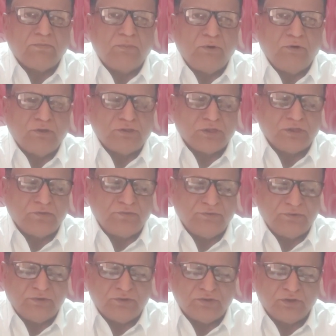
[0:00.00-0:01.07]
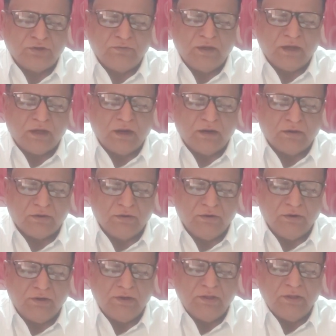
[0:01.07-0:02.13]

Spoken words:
pollution should be controlled.